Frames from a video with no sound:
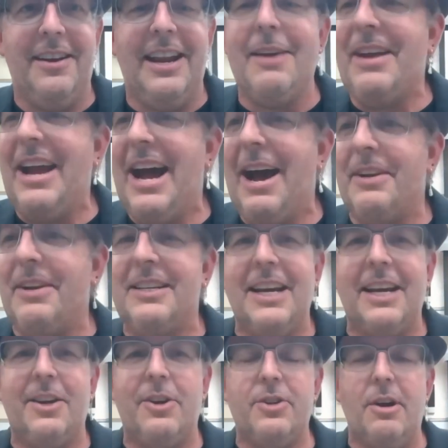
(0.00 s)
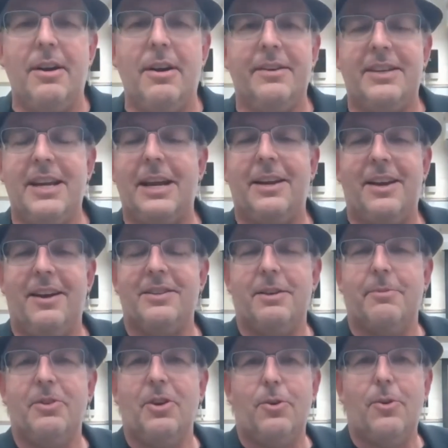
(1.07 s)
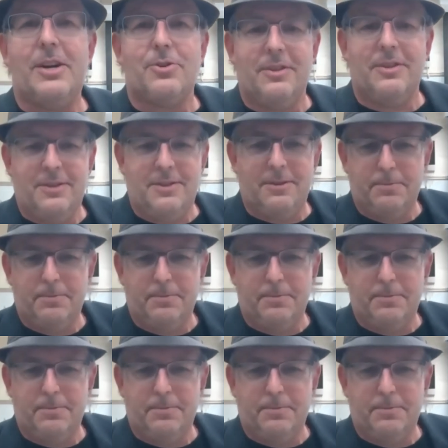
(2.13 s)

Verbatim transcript: And I'd be happy to take your talk, take uh, some of your questions.